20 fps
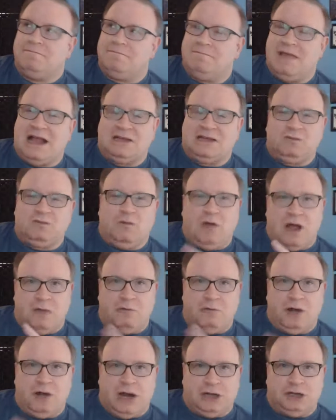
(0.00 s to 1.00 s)
that's why
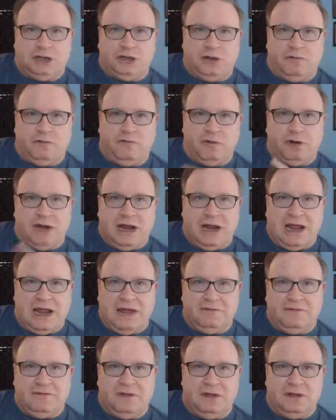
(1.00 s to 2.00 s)
we're not sure if we're going to
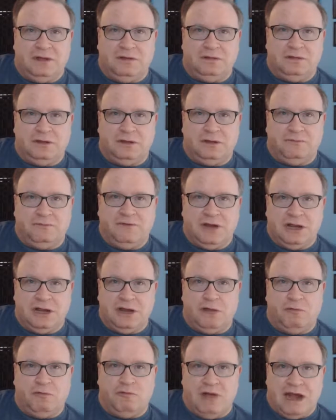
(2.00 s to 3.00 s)
have the
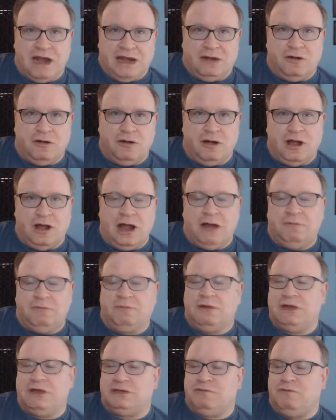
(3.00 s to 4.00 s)
video ready or not,
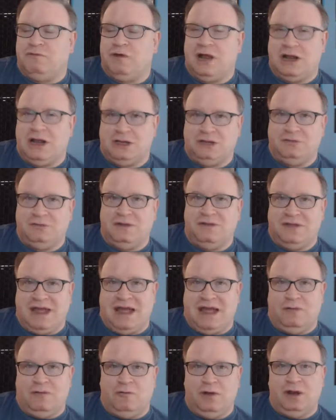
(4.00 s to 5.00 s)
because if we're not doing
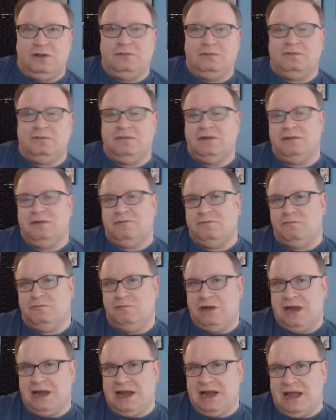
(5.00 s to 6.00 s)
that one,
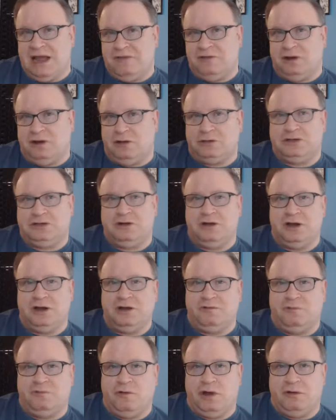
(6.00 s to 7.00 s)
we need to have an
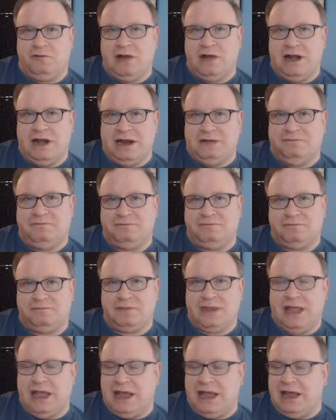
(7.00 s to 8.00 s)
alternative one ready,
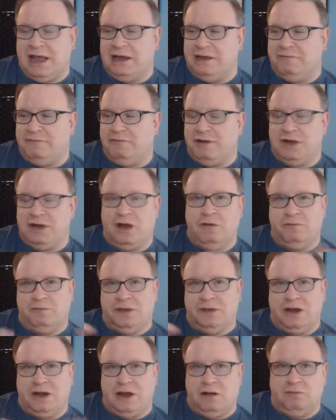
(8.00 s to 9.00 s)
and if we don't,
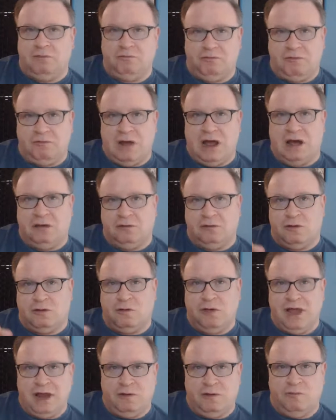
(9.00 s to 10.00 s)
then I'll
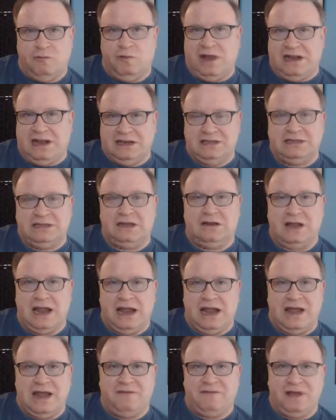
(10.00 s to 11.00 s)
go ahead and wait until I
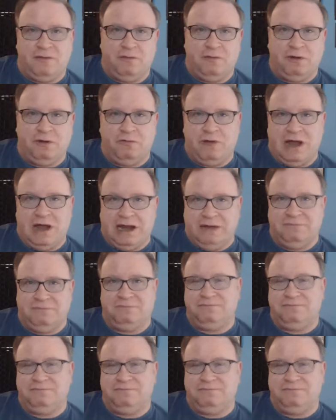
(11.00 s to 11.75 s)
have that one ready.